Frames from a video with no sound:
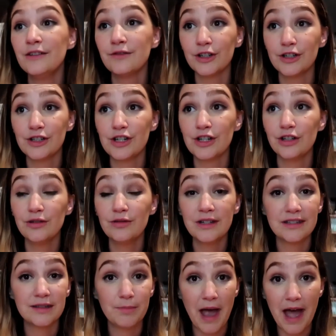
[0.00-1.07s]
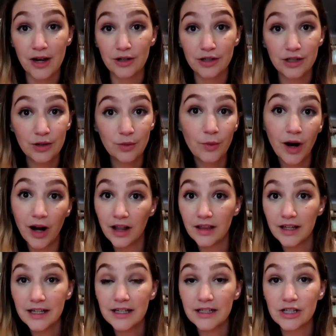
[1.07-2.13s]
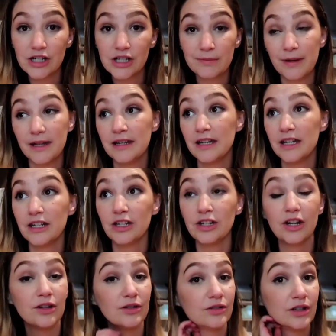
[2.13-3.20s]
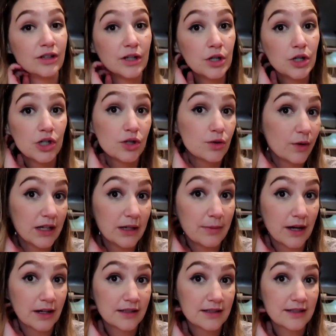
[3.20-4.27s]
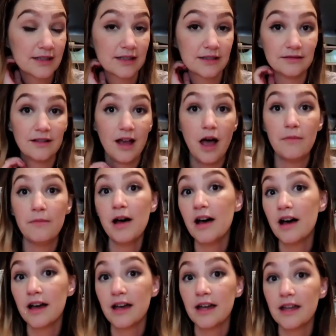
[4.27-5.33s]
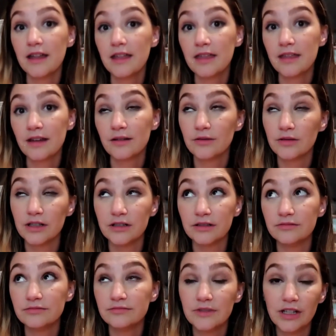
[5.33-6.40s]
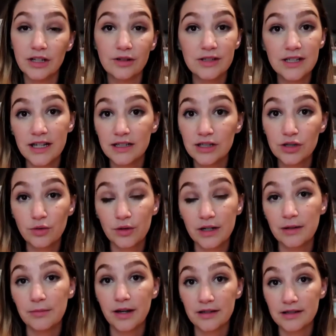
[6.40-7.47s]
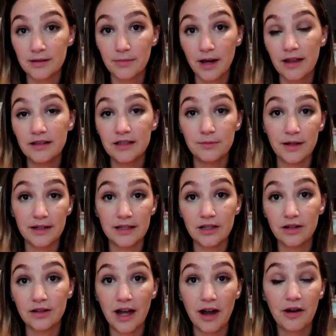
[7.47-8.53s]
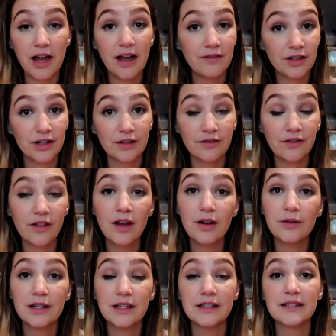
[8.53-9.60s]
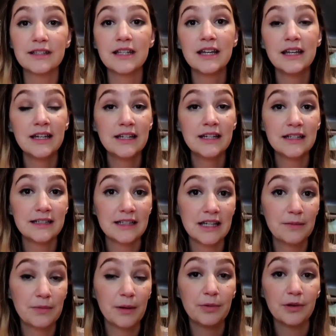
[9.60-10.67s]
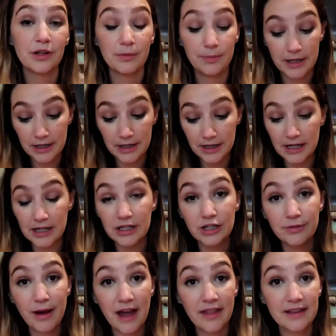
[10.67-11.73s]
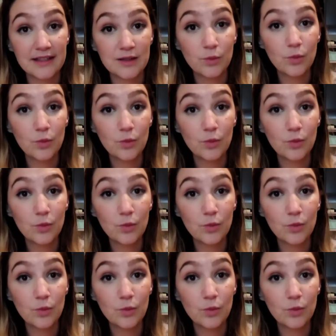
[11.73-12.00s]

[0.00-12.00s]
For two, it's bad on your wallet. You're spending, you know, 20 bucks a month, well, you know, 10 to 20 bucks a month depending on how heavy your flow is to keep up with your period. You buy these